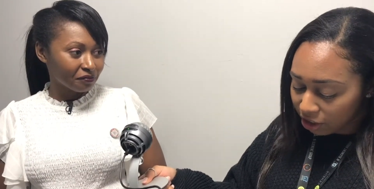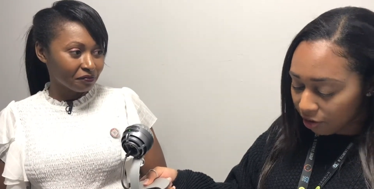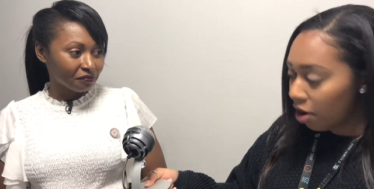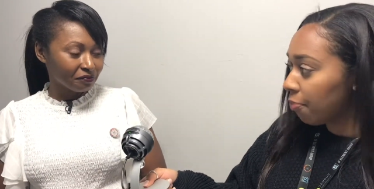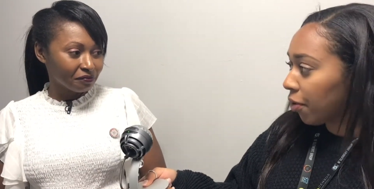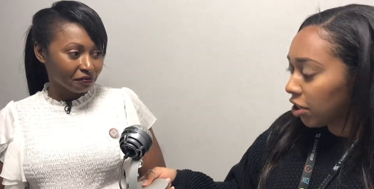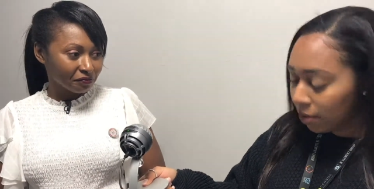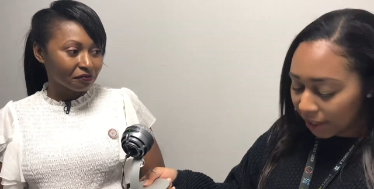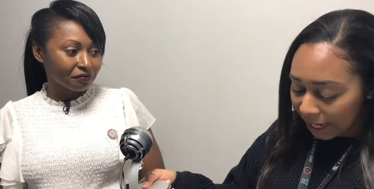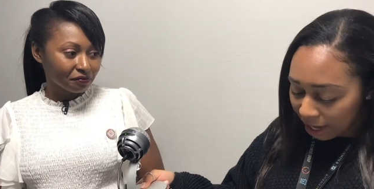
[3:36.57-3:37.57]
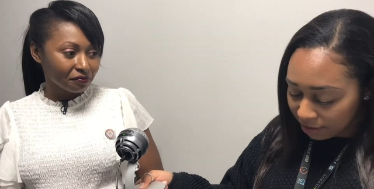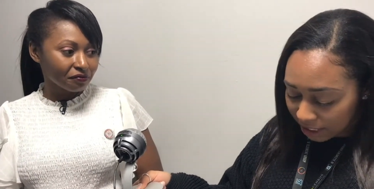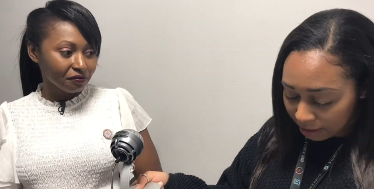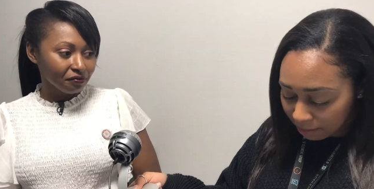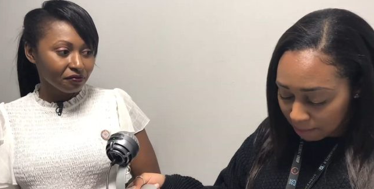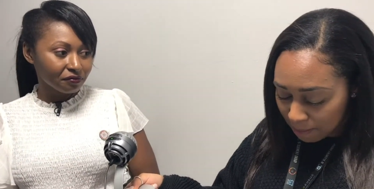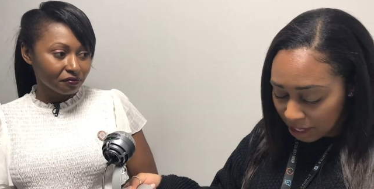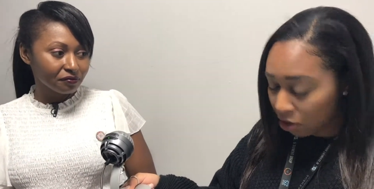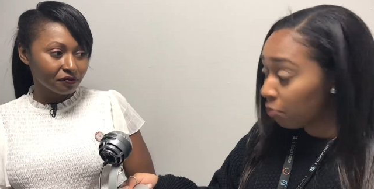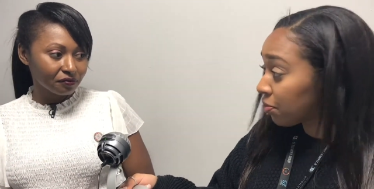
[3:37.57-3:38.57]
Speaker 1: europe are you encountering
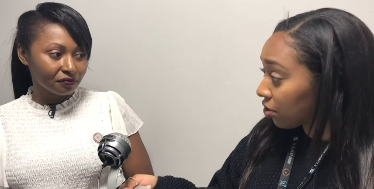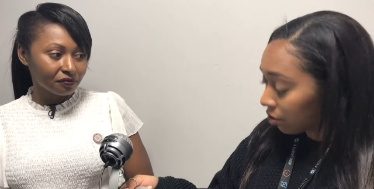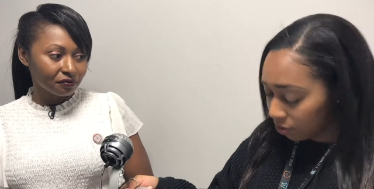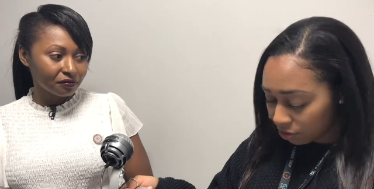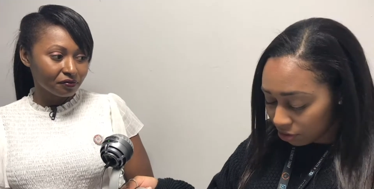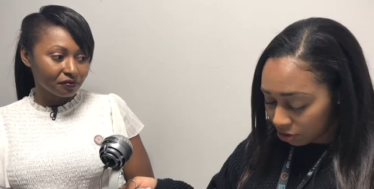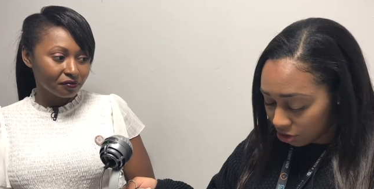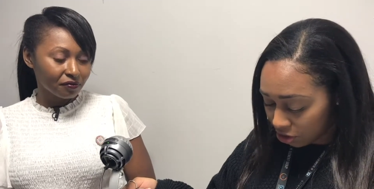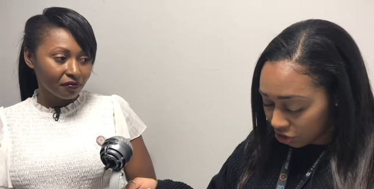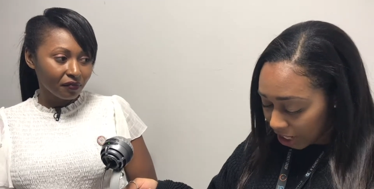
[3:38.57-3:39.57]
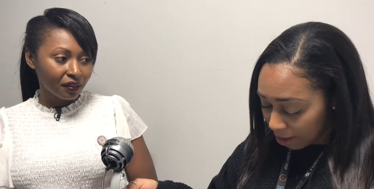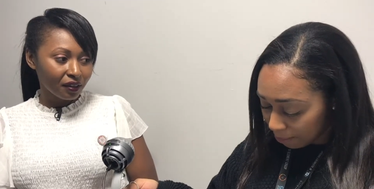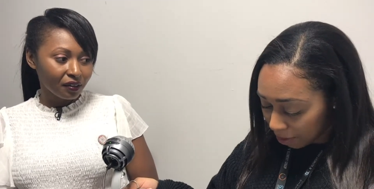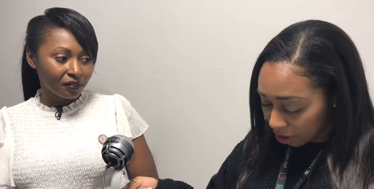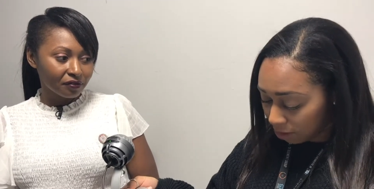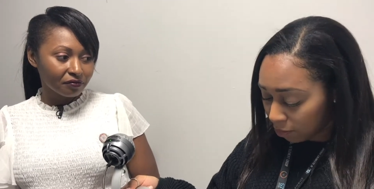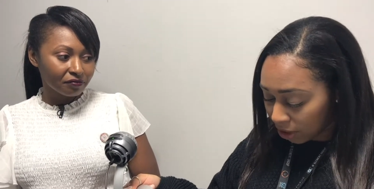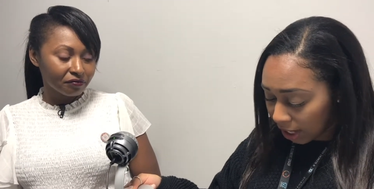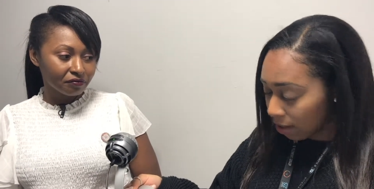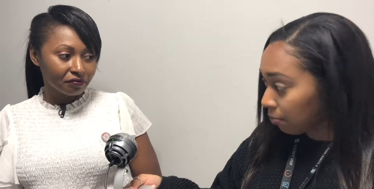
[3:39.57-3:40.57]
many obstacles to shape and
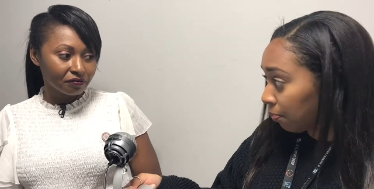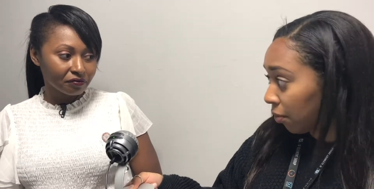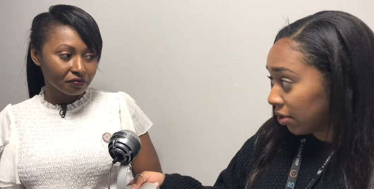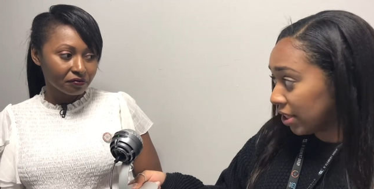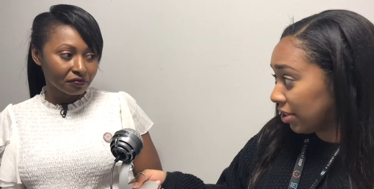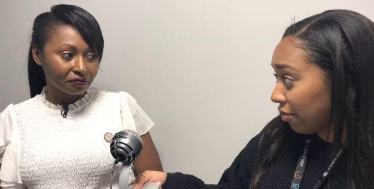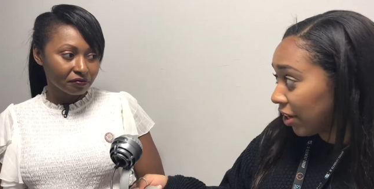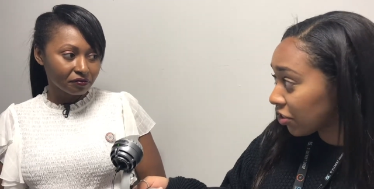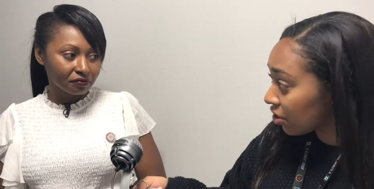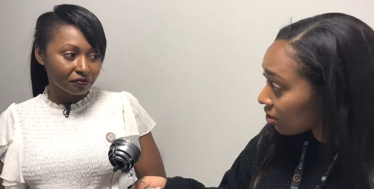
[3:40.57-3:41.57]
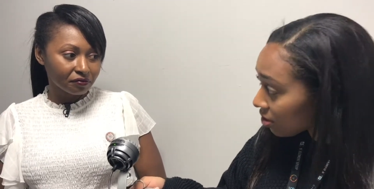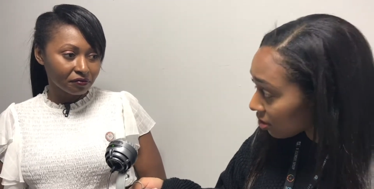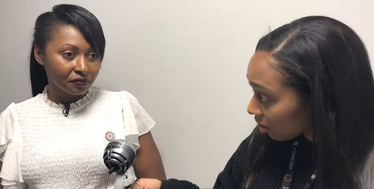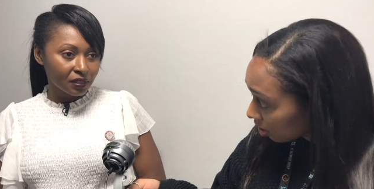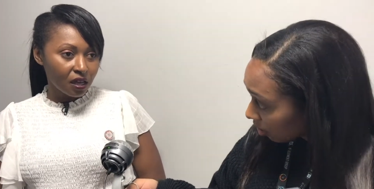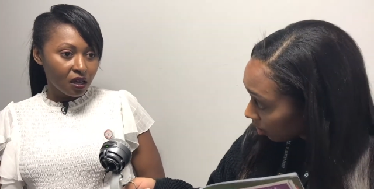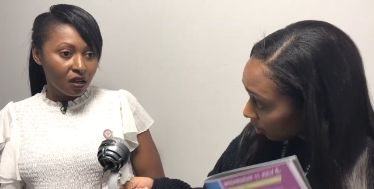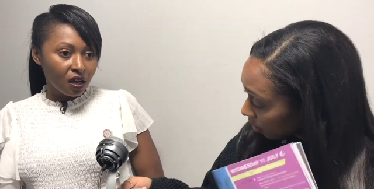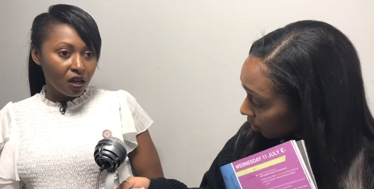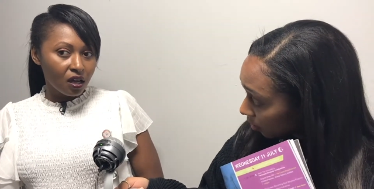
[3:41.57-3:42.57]
communicate policy directions
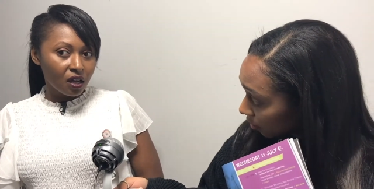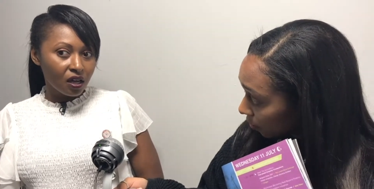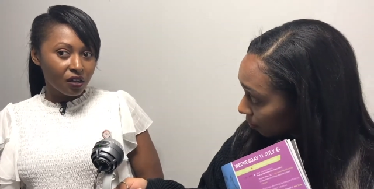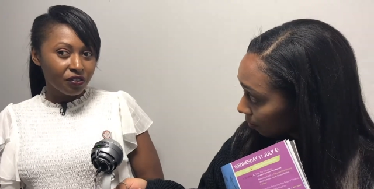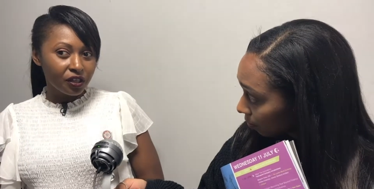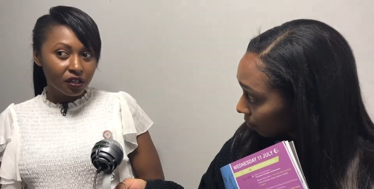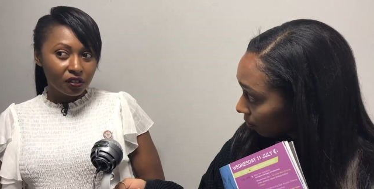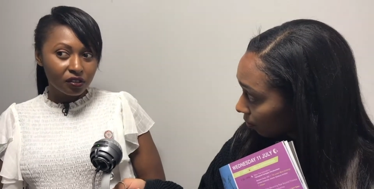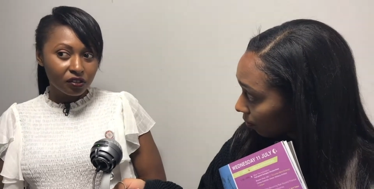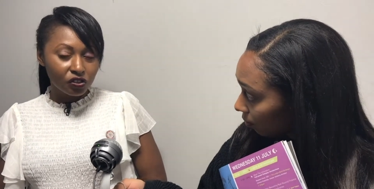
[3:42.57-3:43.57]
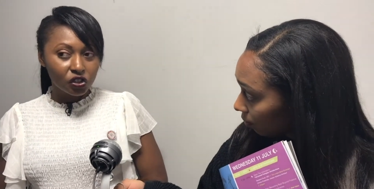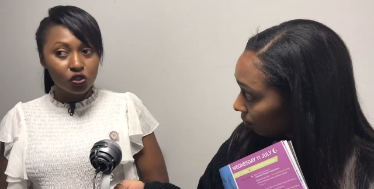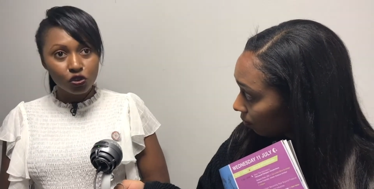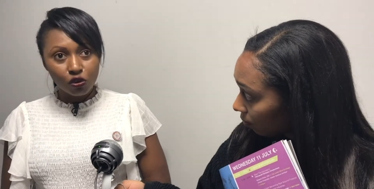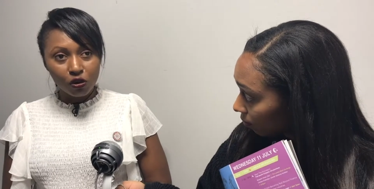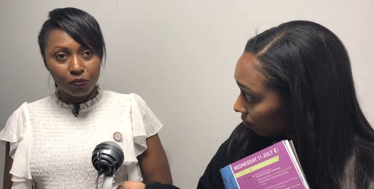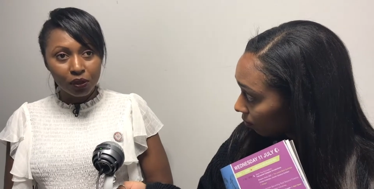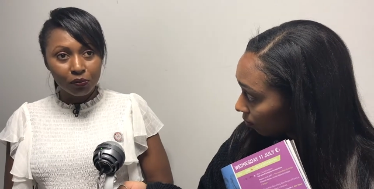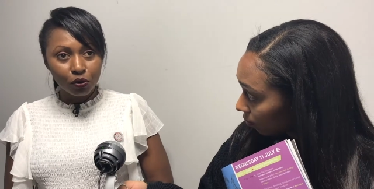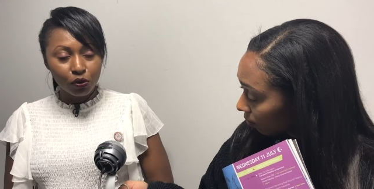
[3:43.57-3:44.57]
Speaker 2: uh, I think not just
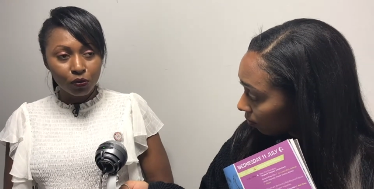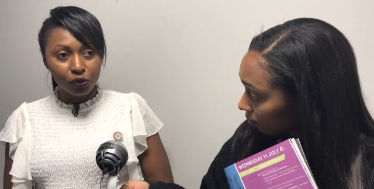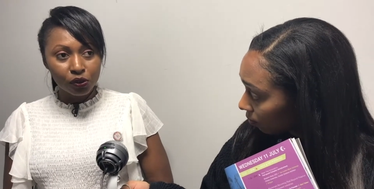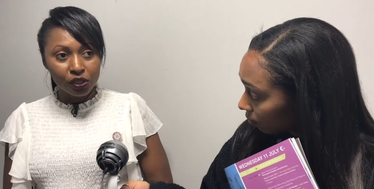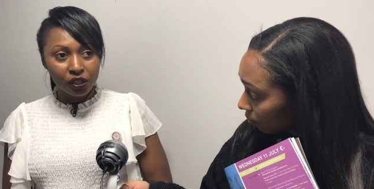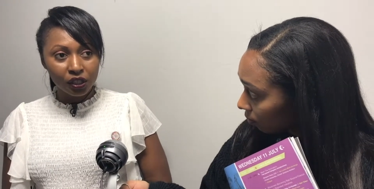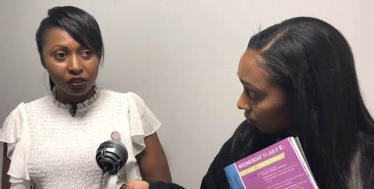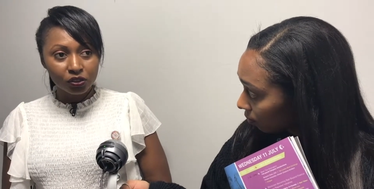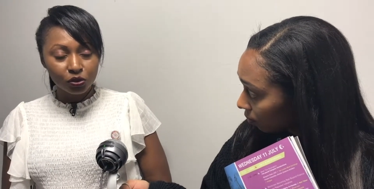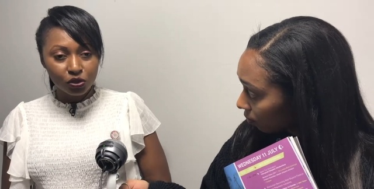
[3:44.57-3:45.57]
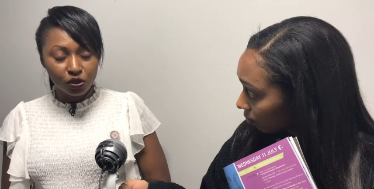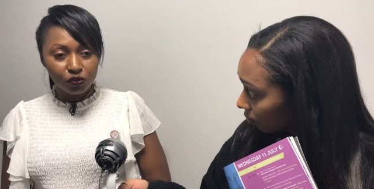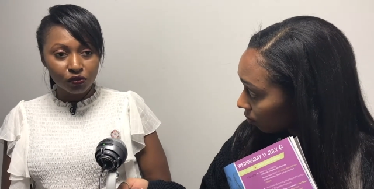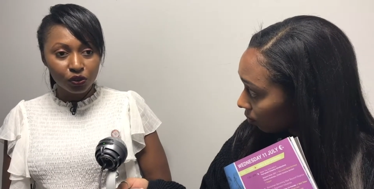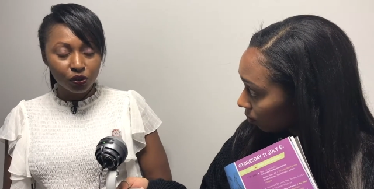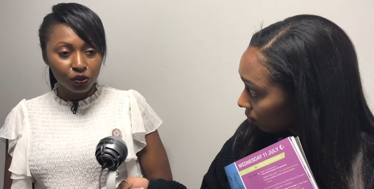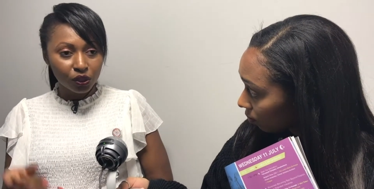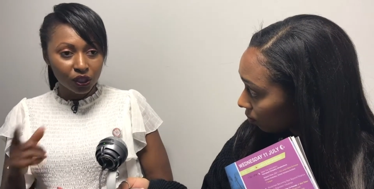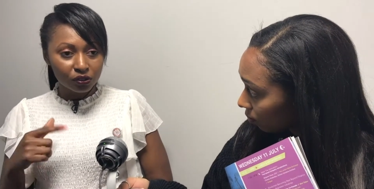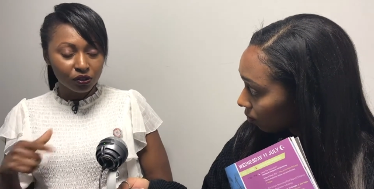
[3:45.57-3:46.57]
Europe, but more because I, I do sort of you know
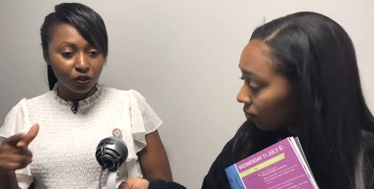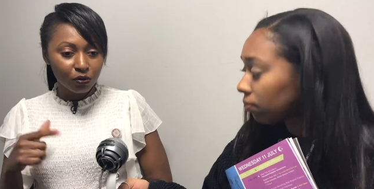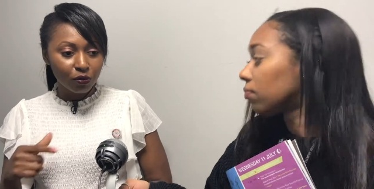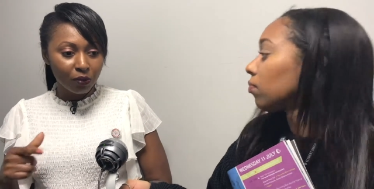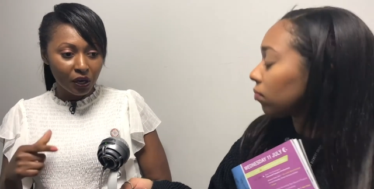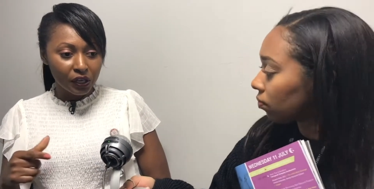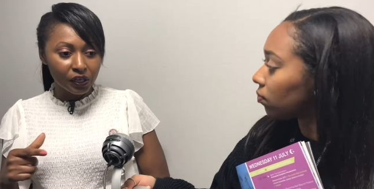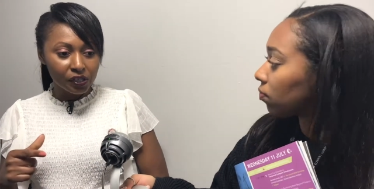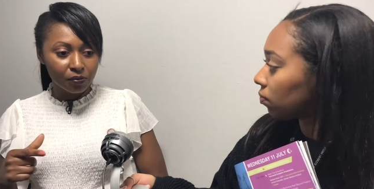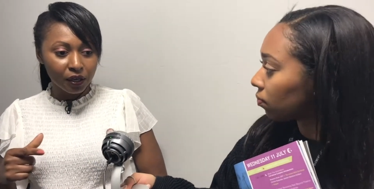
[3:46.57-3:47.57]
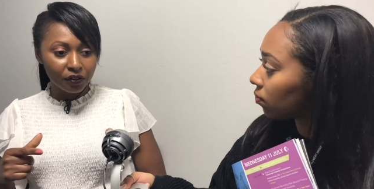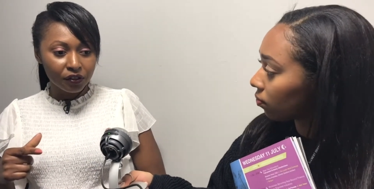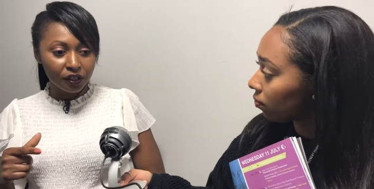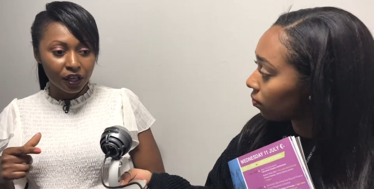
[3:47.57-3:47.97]
look at global markets. Mm-hmm. But I think